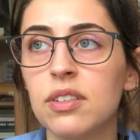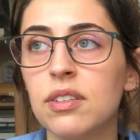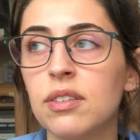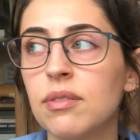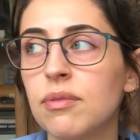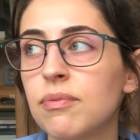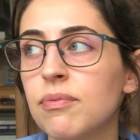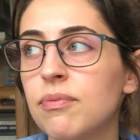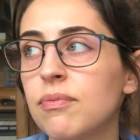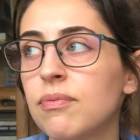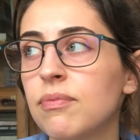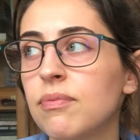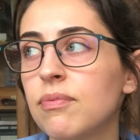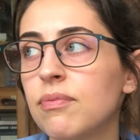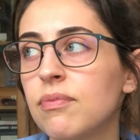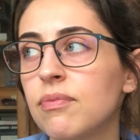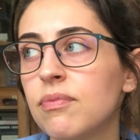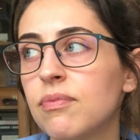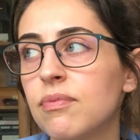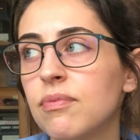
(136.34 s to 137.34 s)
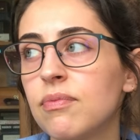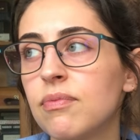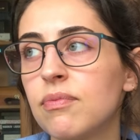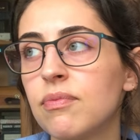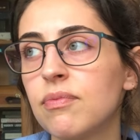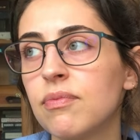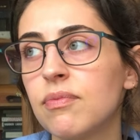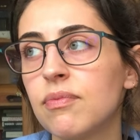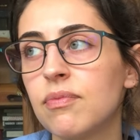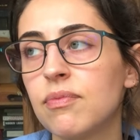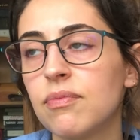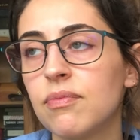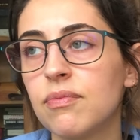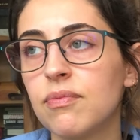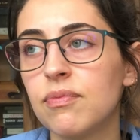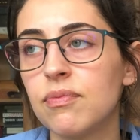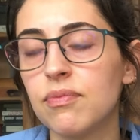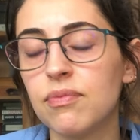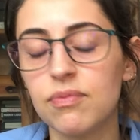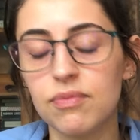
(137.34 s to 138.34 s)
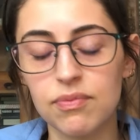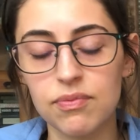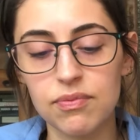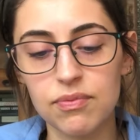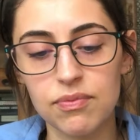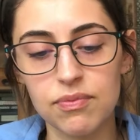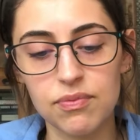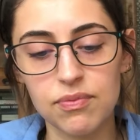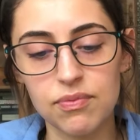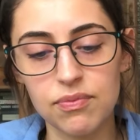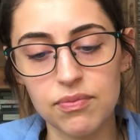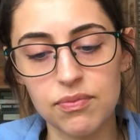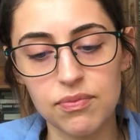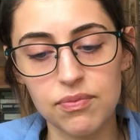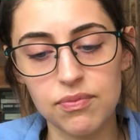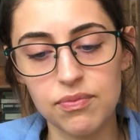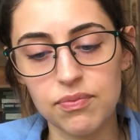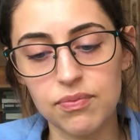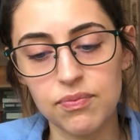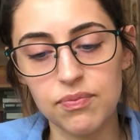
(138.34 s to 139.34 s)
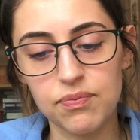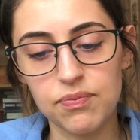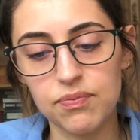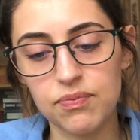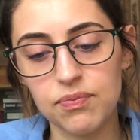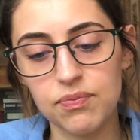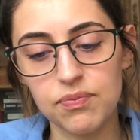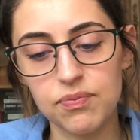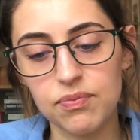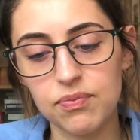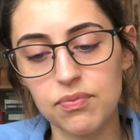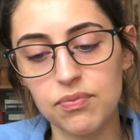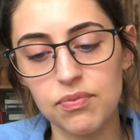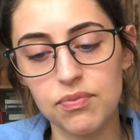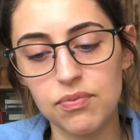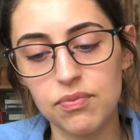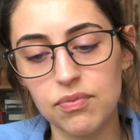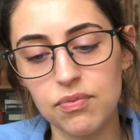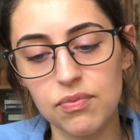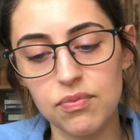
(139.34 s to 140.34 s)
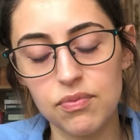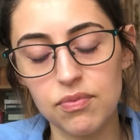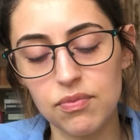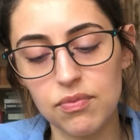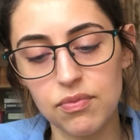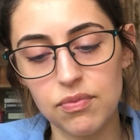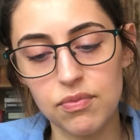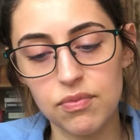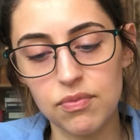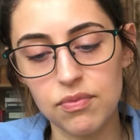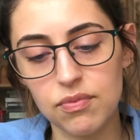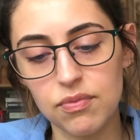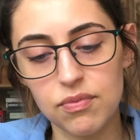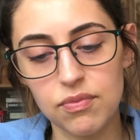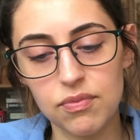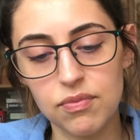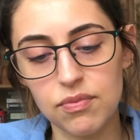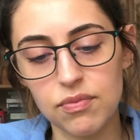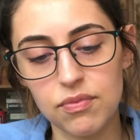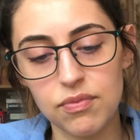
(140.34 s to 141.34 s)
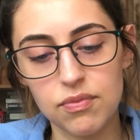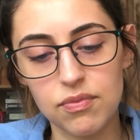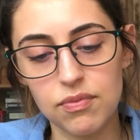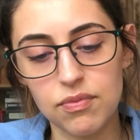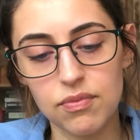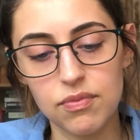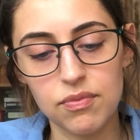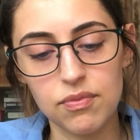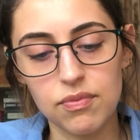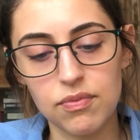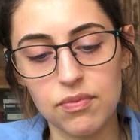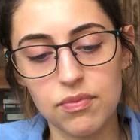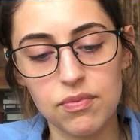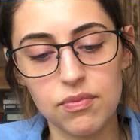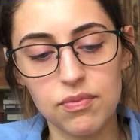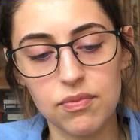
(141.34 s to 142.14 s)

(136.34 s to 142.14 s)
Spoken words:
Nobody speaks.